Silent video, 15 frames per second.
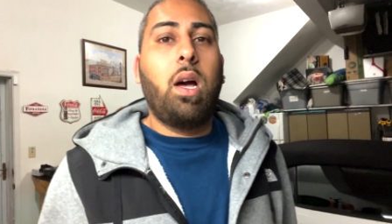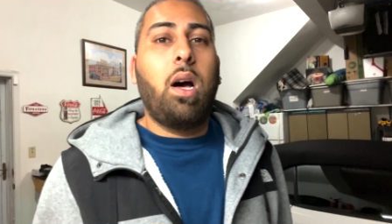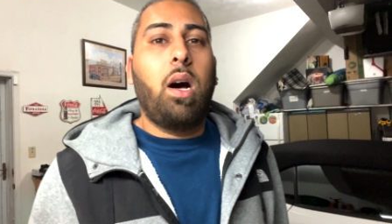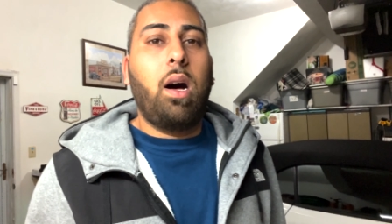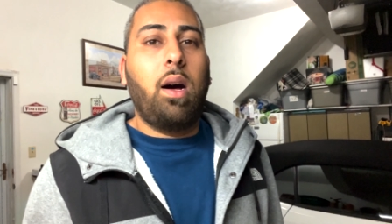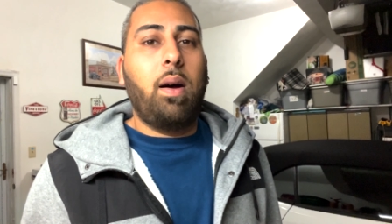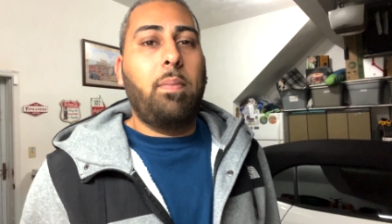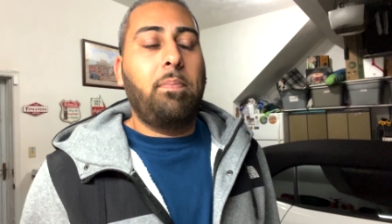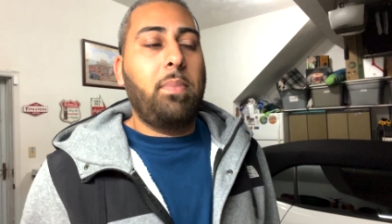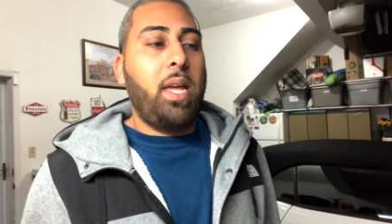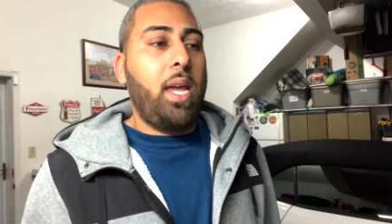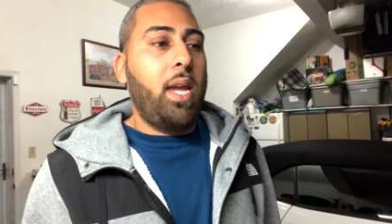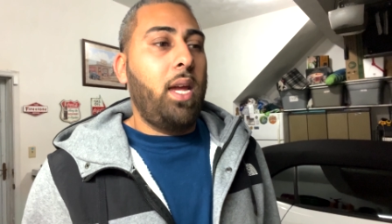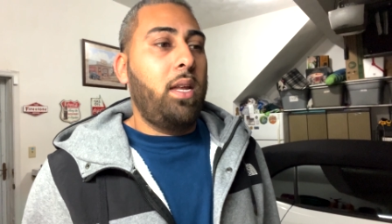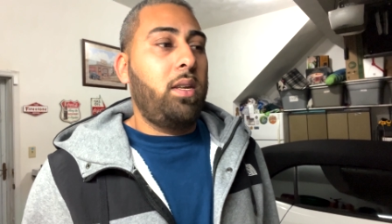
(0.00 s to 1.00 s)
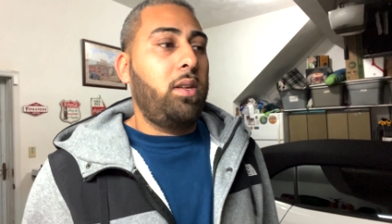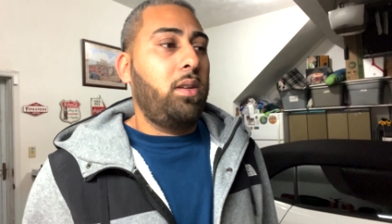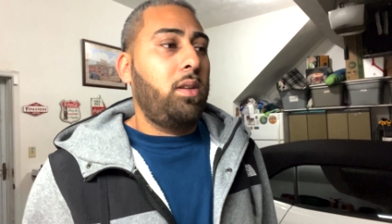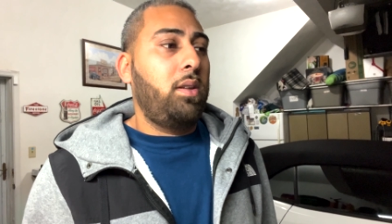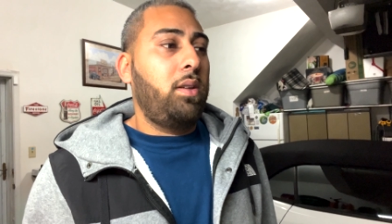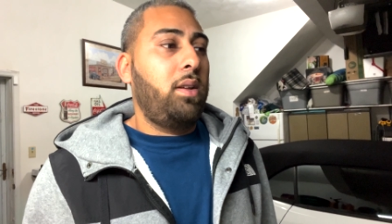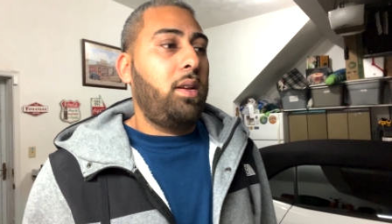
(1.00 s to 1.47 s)
And
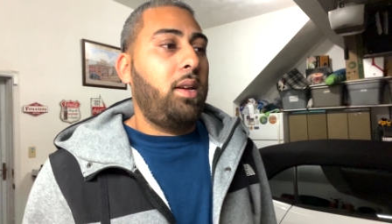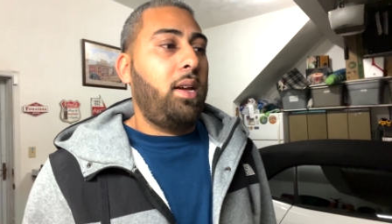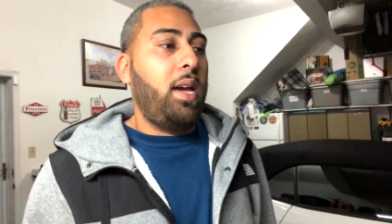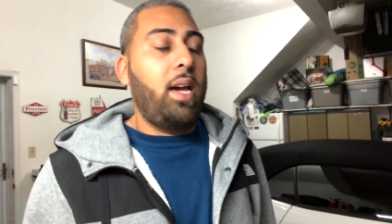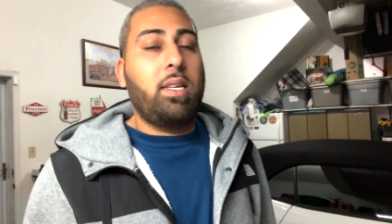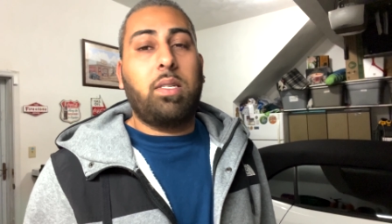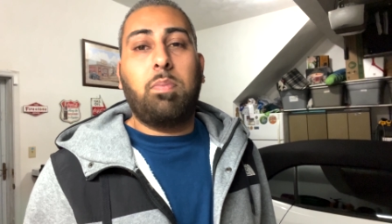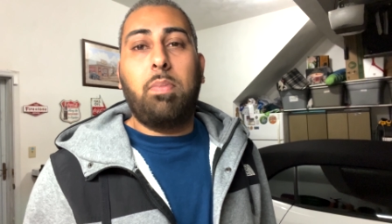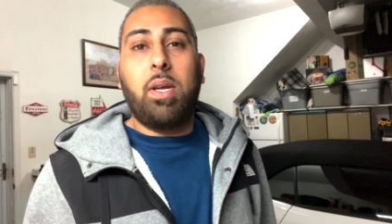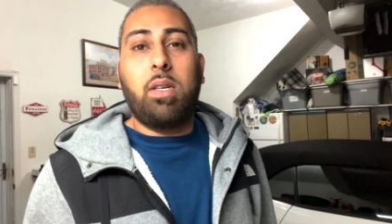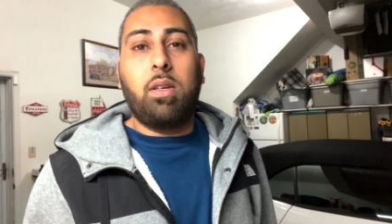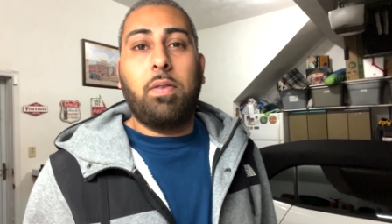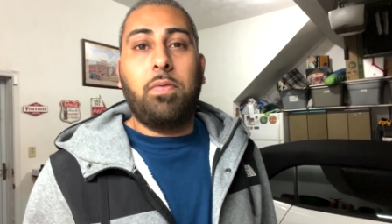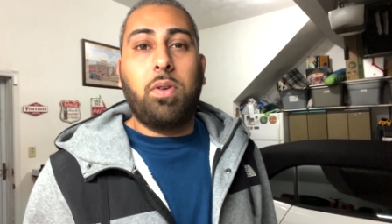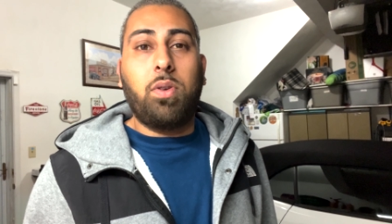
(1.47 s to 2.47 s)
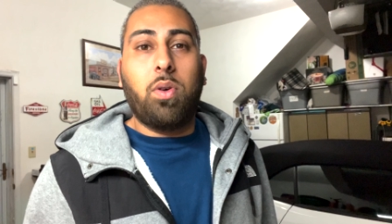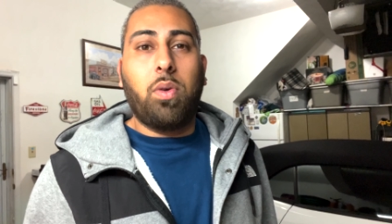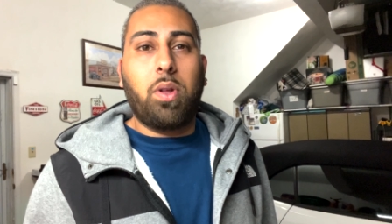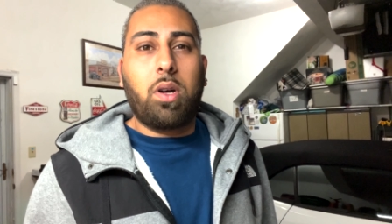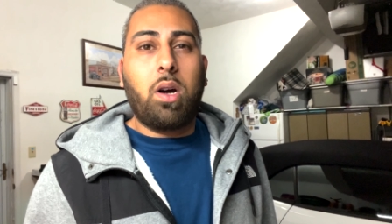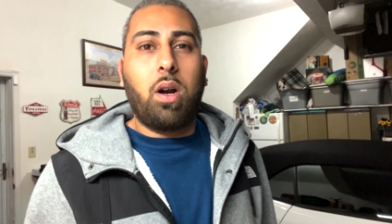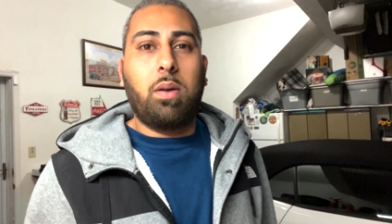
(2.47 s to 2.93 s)
as many of you know,
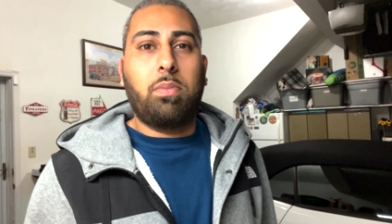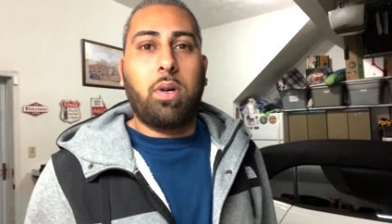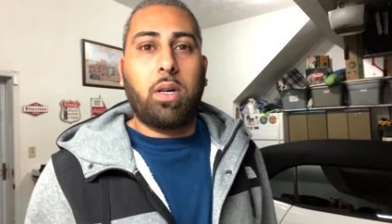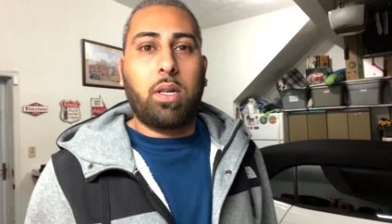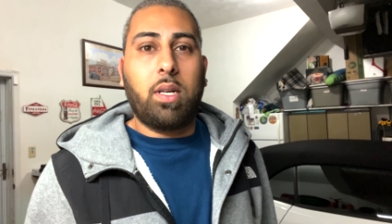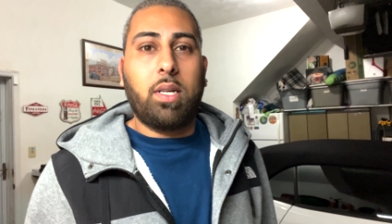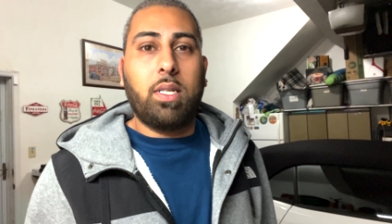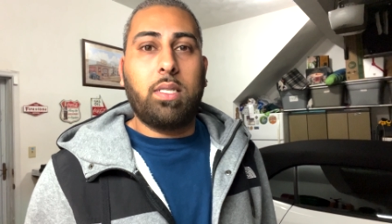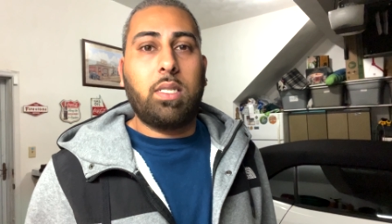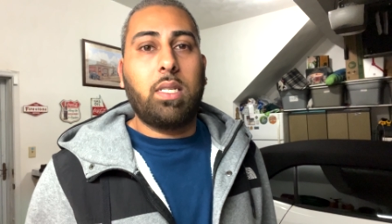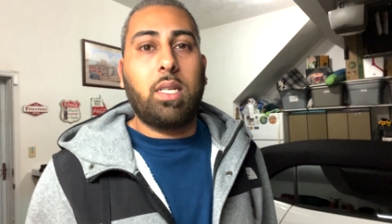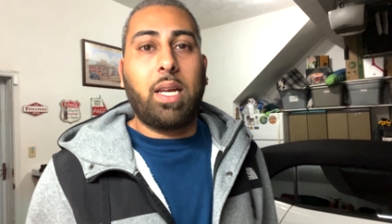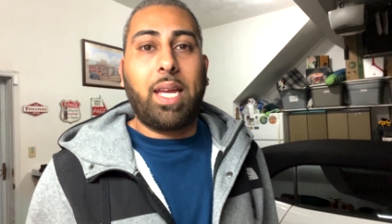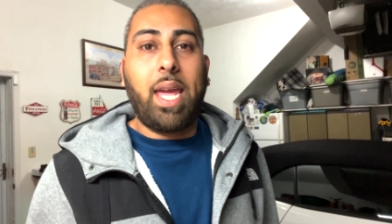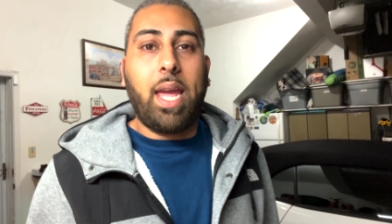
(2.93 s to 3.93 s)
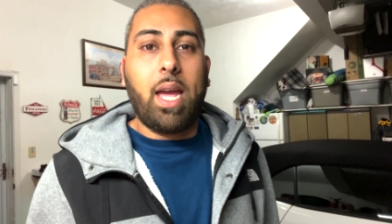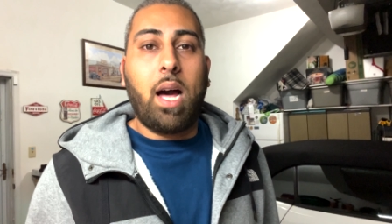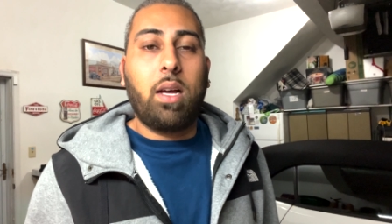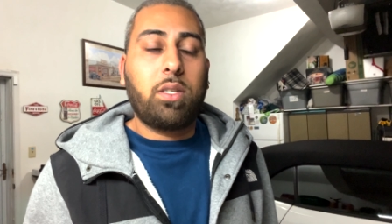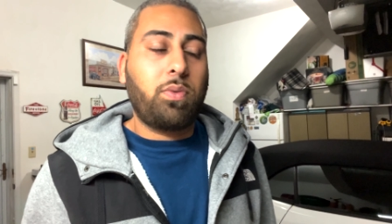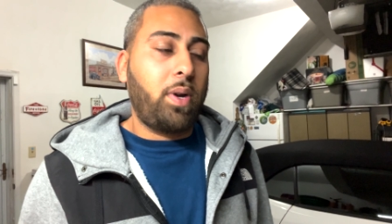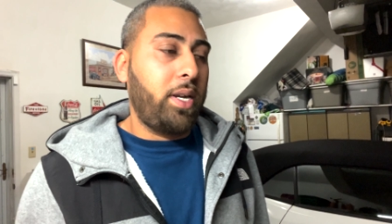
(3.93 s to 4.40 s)
the car market is in the
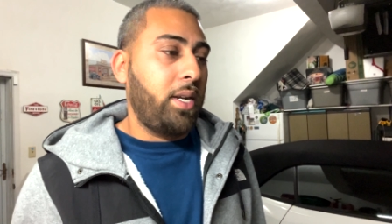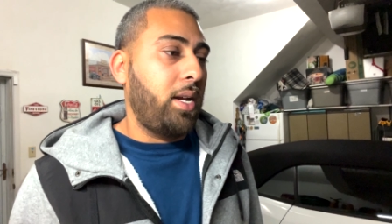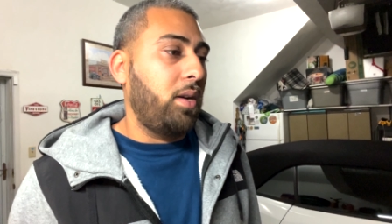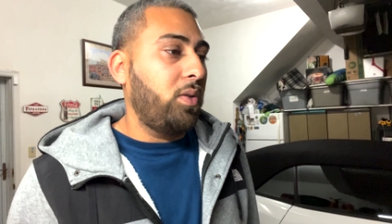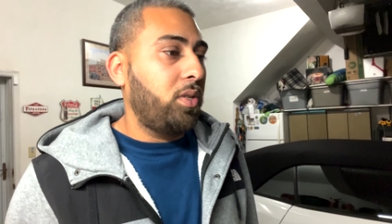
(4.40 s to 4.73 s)
chaos right now.